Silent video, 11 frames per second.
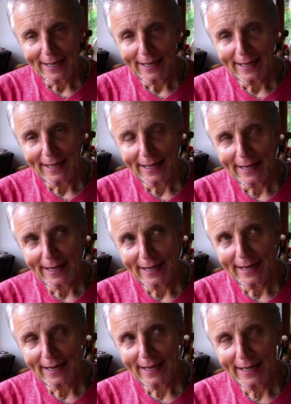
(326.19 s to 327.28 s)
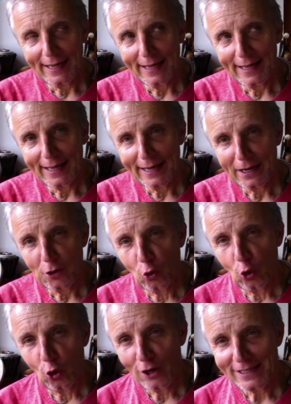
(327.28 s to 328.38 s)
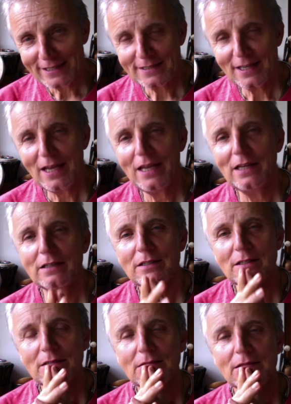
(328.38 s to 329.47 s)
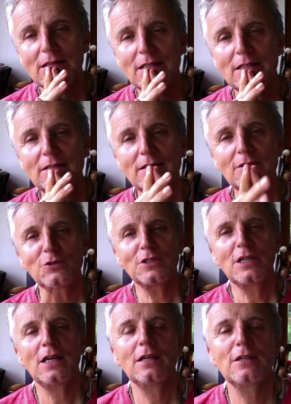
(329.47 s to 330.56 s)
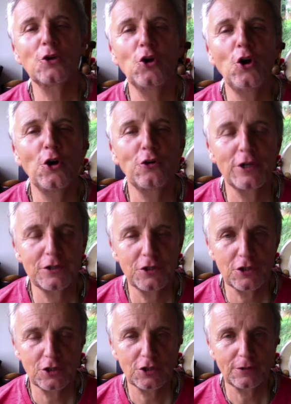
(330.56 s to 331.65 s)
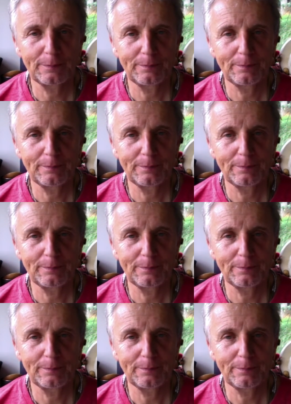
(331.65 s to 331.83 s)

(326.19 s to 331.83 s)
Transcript: to go beyond the comfort and the security and the normal